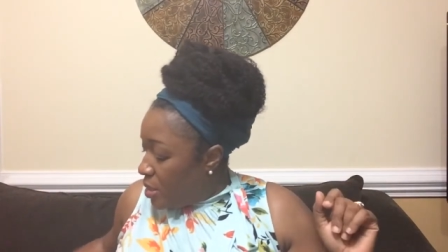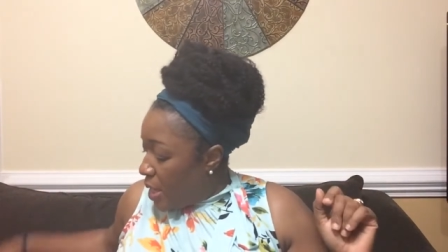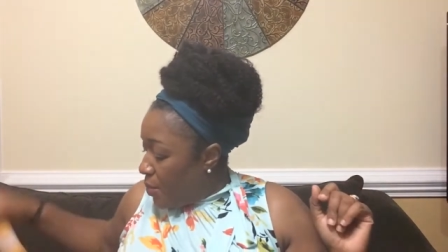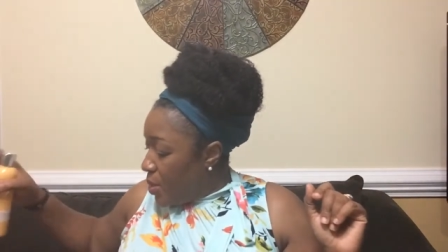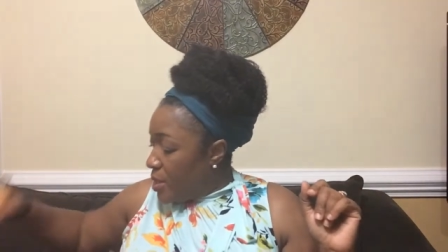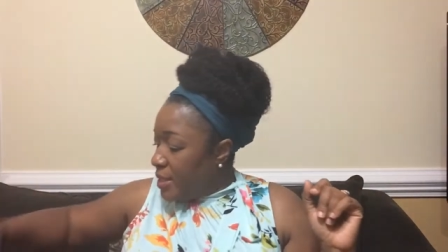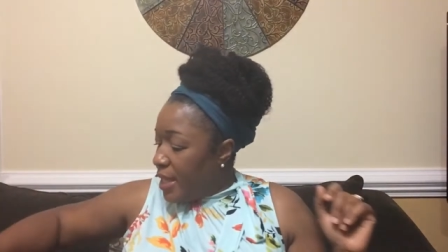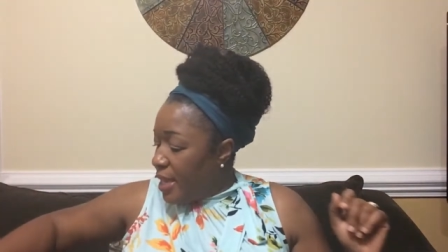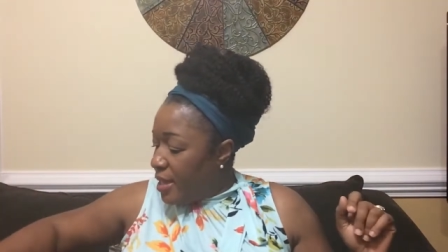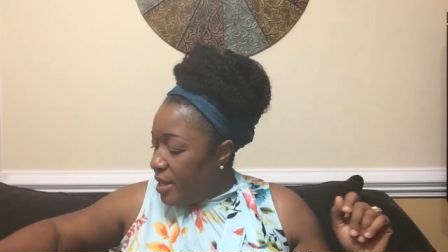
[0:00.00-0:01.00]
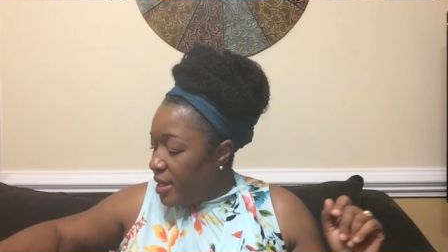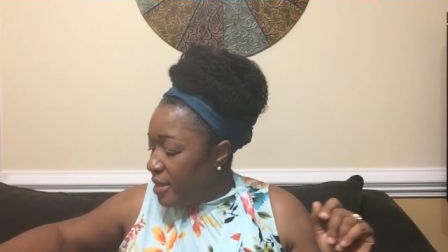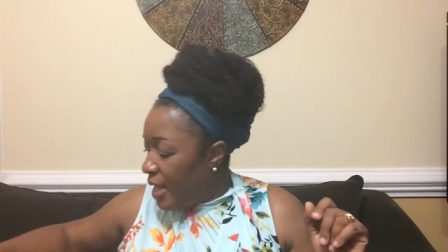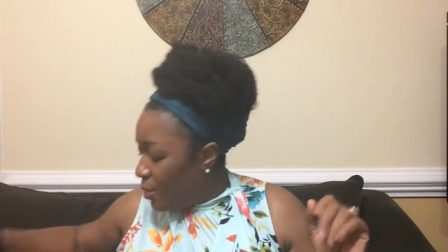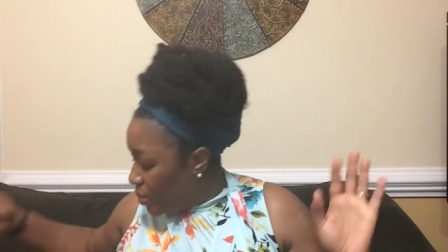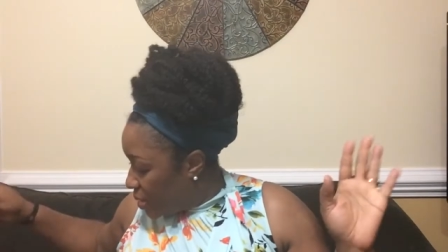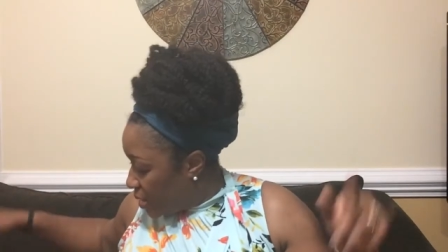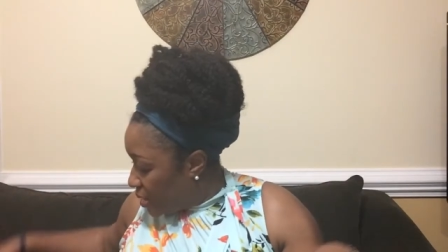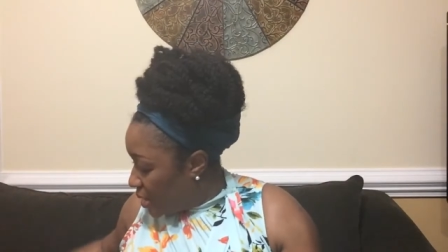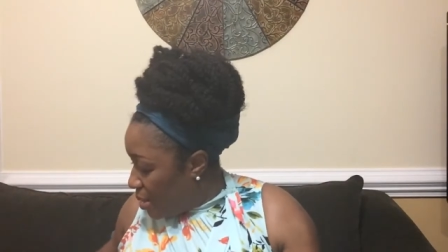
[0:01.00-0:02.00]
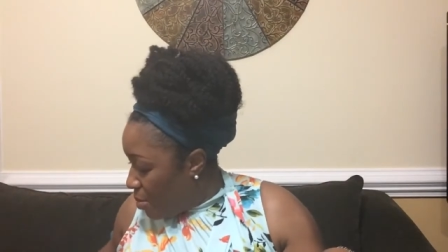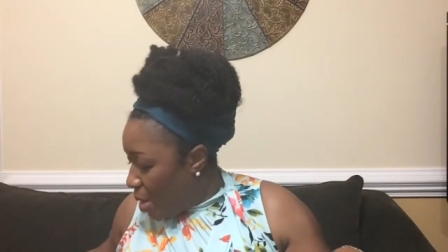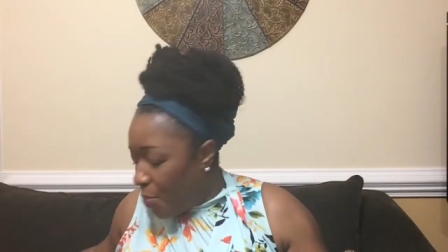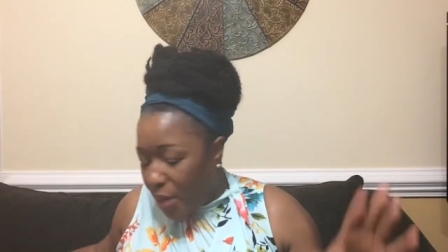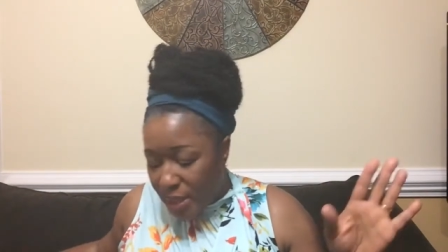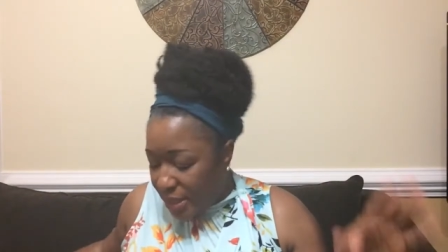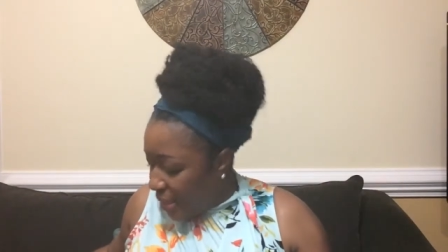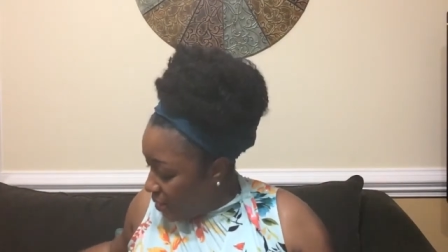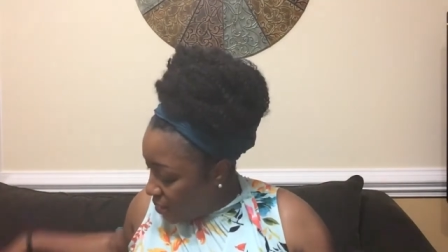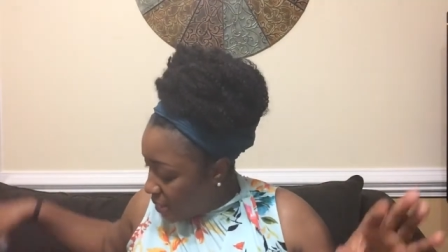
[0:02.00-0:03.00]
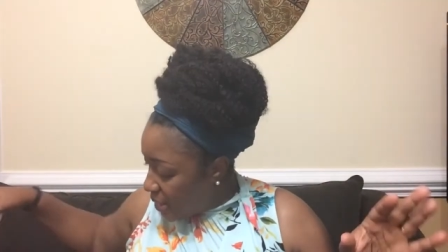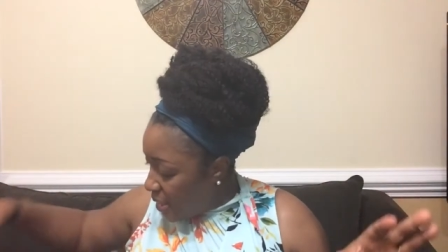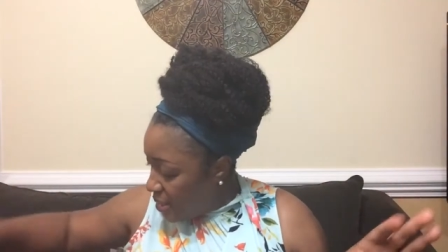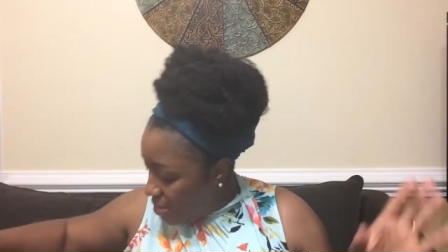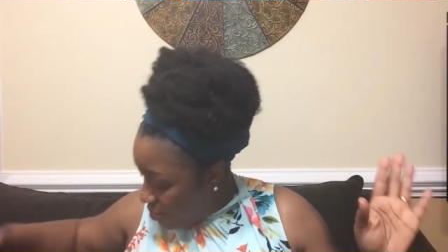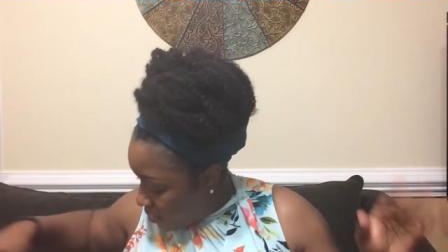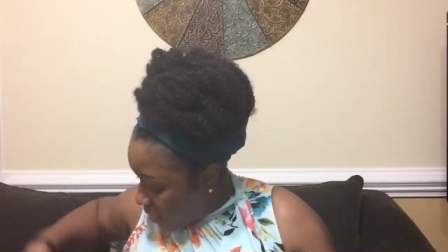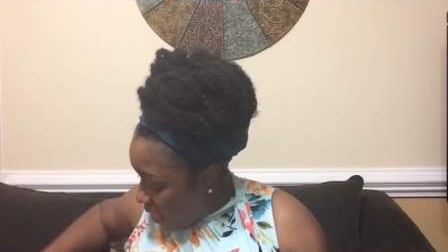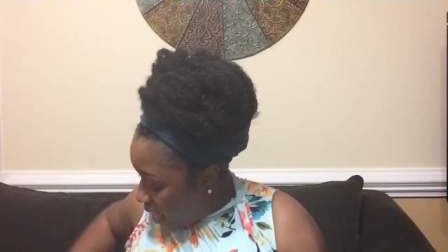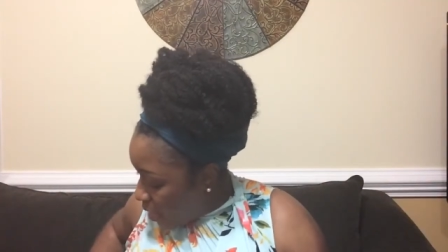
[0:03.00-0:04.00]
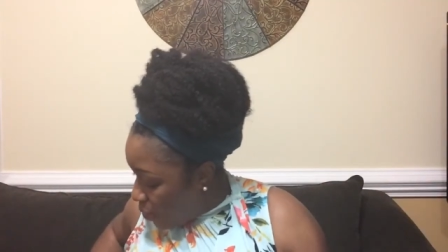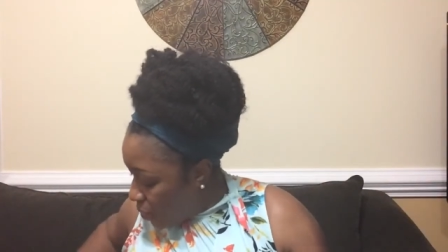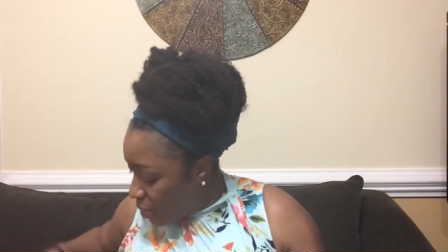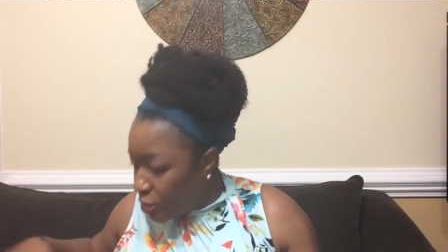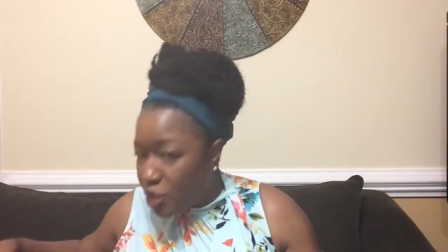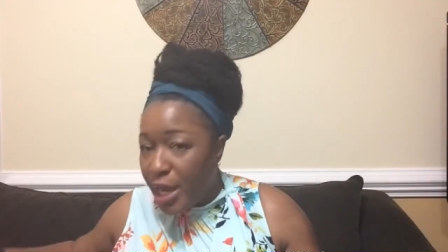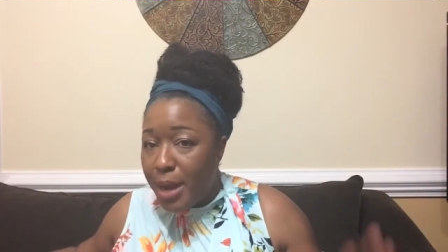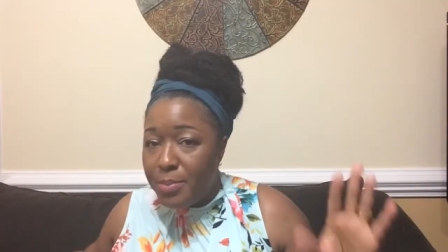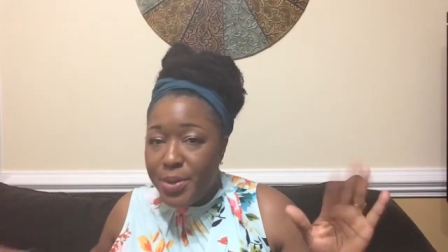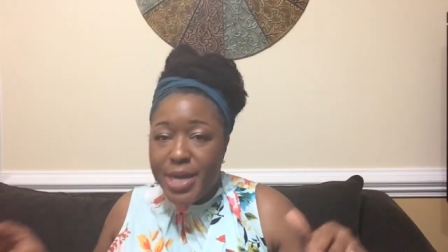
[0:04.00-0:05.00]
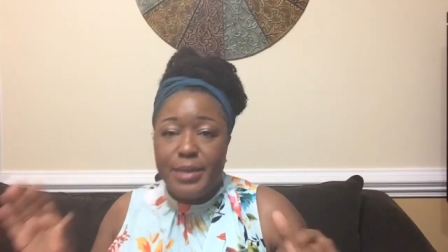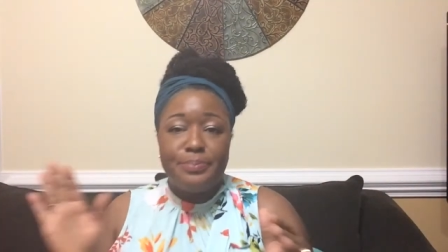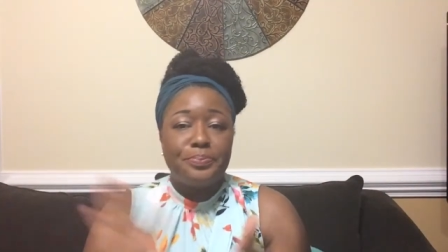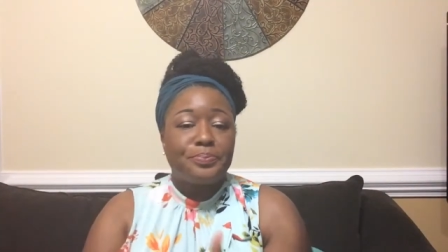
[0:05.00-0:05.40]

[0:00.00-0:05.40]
they were on that they were some a part of that little sale also had going on child but